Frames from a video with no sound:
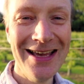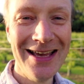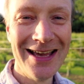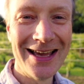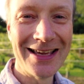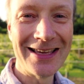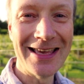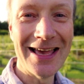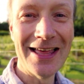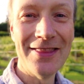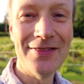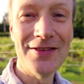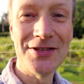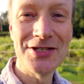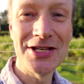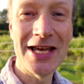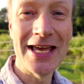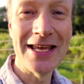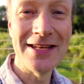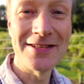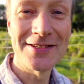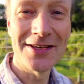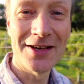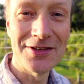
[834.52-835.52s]
Again, the
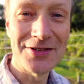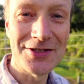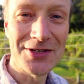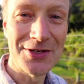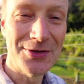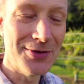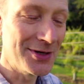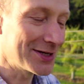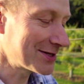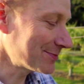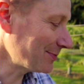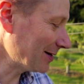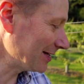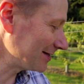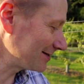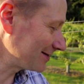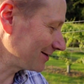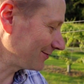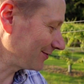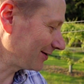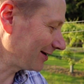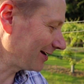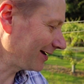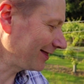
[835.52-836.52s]
chains aren't too
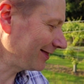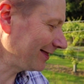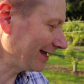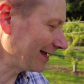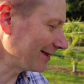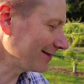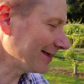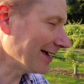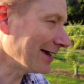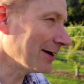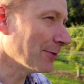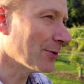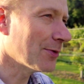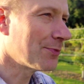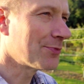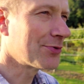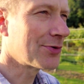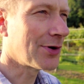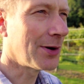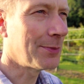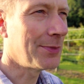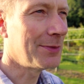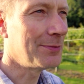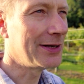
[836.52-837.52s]
expensive, and I think they were
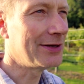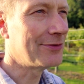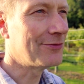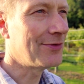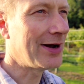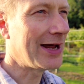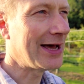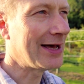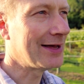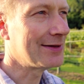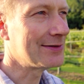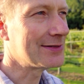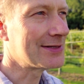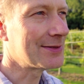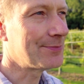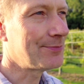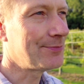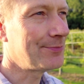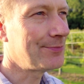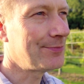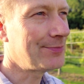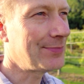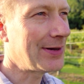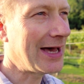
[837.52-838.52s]
probably round
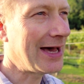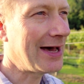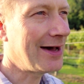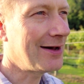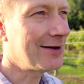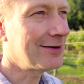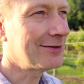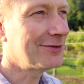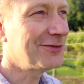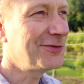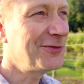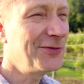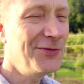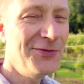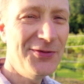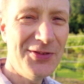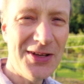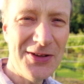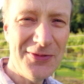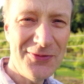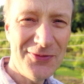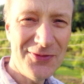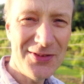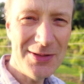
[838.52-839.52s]
about
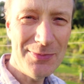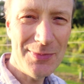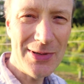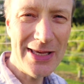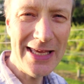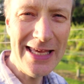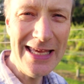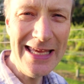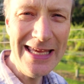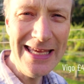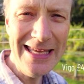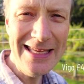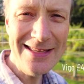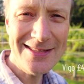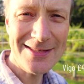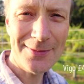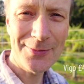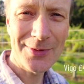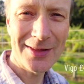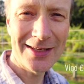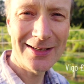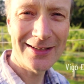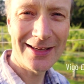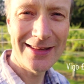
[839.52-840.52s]
50p,
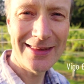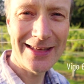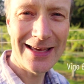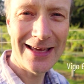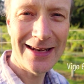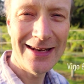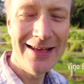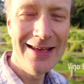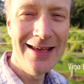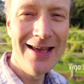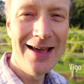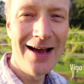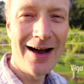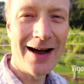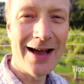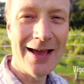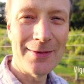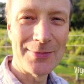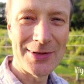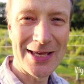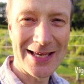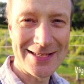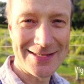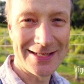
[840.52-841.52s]
something like that. I
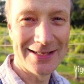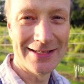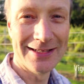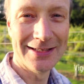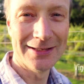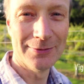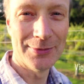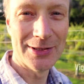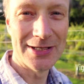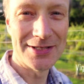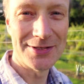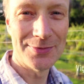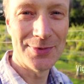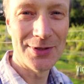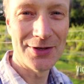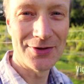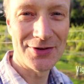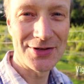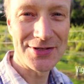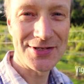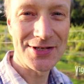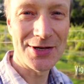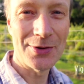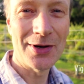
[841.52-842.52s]
am guessing a little bit, to be
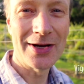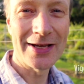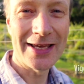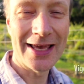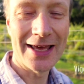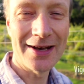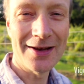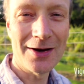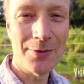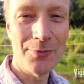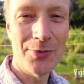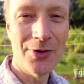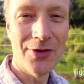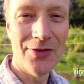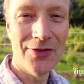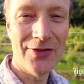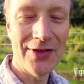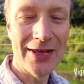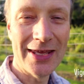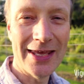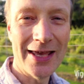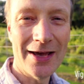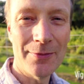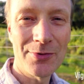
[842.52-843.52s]
honest, so again, I'll put
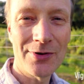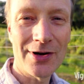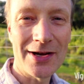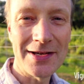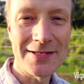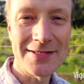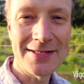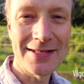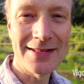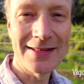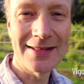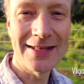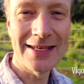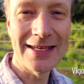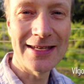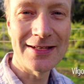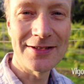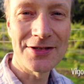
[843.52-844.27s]
the price in the